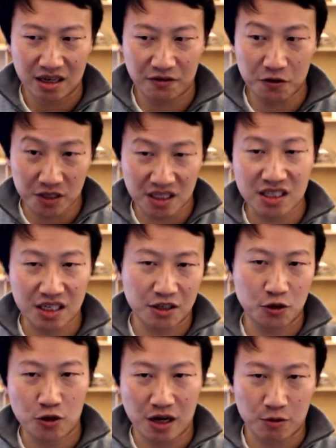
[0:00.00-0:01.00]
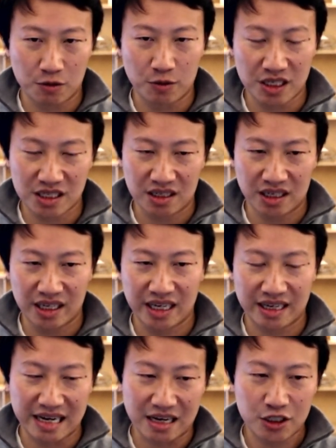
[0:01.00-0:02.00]
you did CQ dry run recently, it
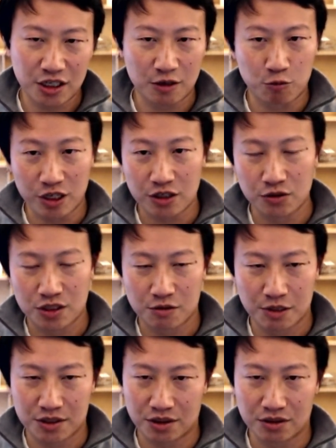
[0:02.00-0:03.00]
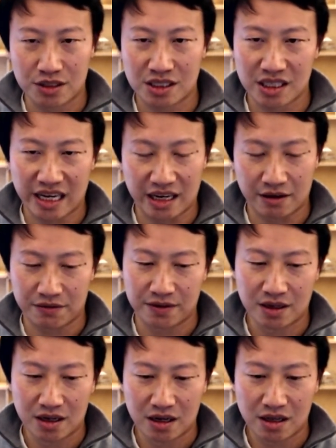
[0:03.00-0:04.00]
can actually reuse the results if
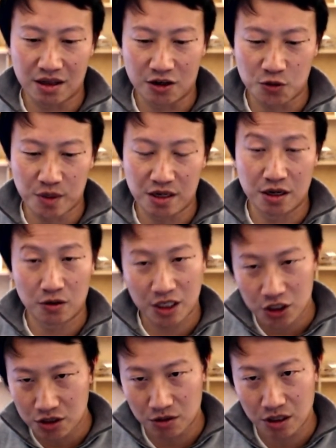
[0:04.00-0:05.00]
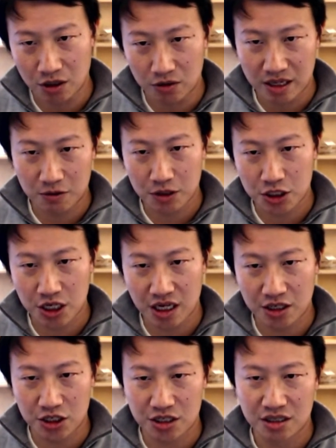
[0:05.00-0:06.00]
there's been no additional code that was
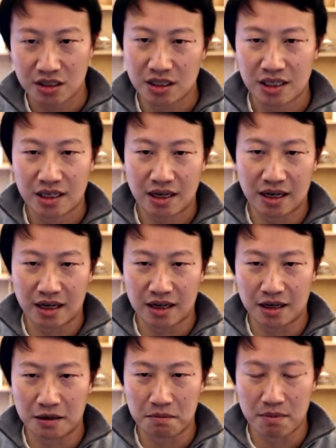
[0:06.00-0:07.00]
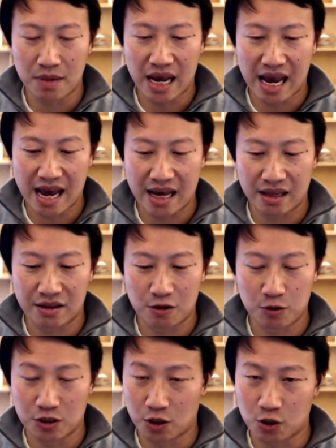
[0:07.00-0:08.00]
changed, and the
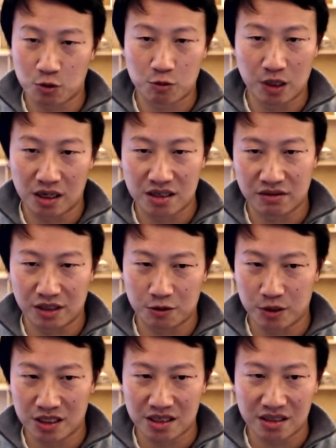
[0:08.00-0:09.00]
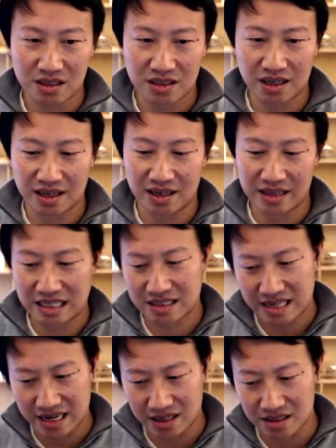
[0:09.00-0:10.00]
results were relatively recent. In this
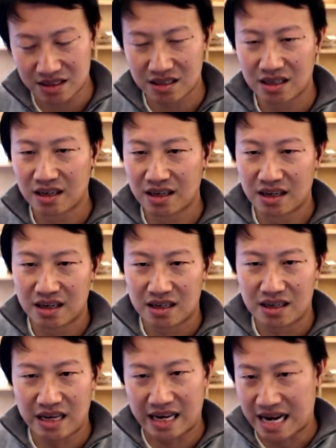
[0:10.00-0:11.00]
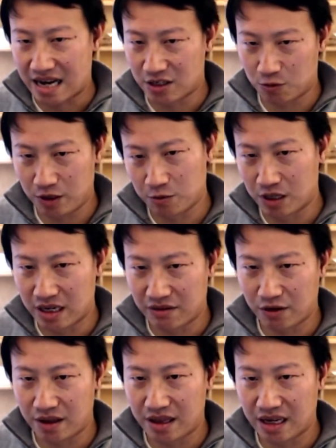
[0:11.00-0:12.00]
case, it had to rerun
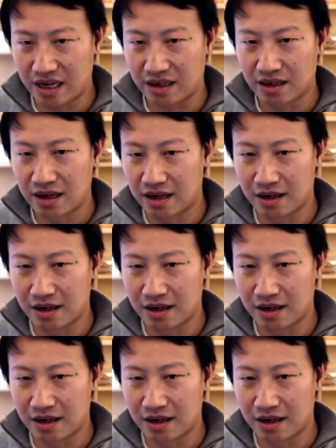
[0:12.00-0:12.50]
everything.